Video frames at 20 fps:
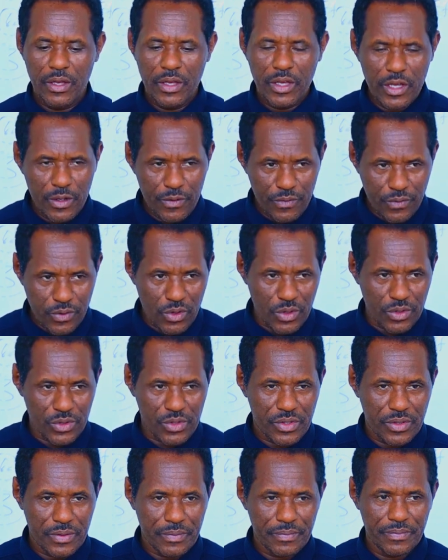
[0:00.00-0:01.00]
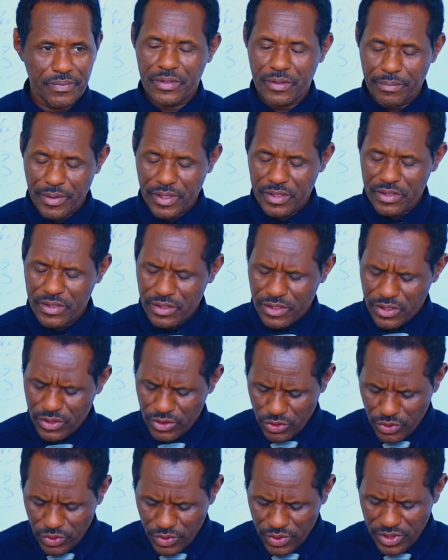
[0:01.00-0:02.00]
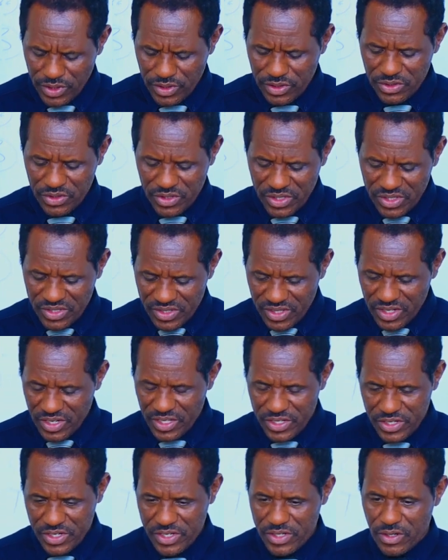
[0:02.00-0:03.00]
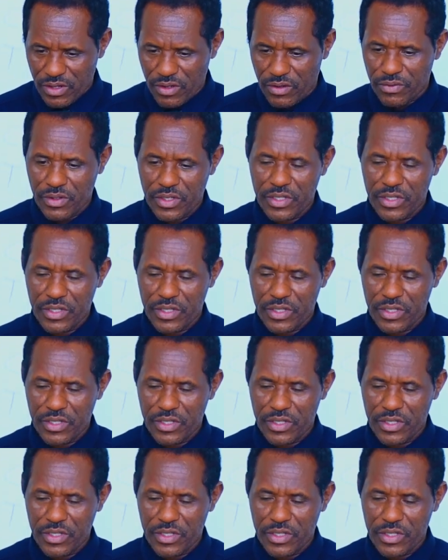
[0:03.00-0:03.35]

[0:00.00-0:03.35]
influence. The basic unique distinction of